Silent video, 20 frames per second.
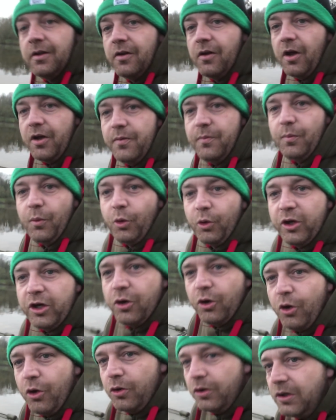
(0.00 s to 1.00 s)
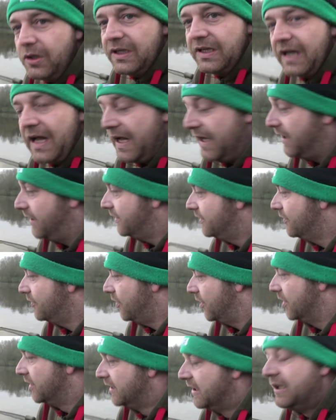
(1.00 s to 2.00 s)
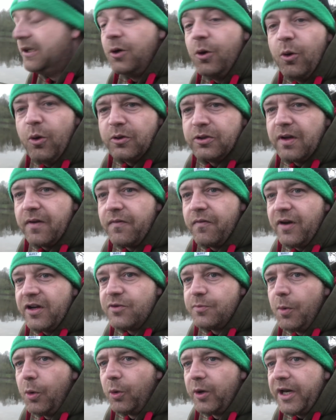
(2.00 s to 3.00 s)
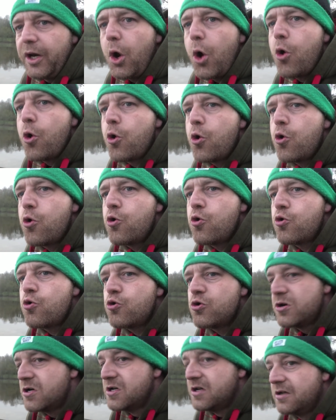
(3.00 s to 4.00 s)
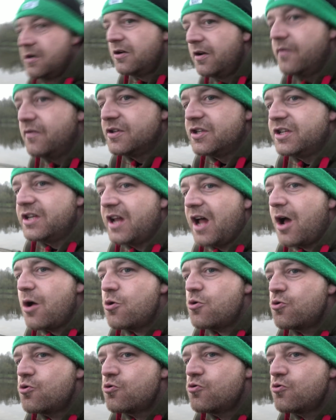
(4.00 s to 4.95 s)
Right, morning all. Oh, it's a fresh morning. Let me see that.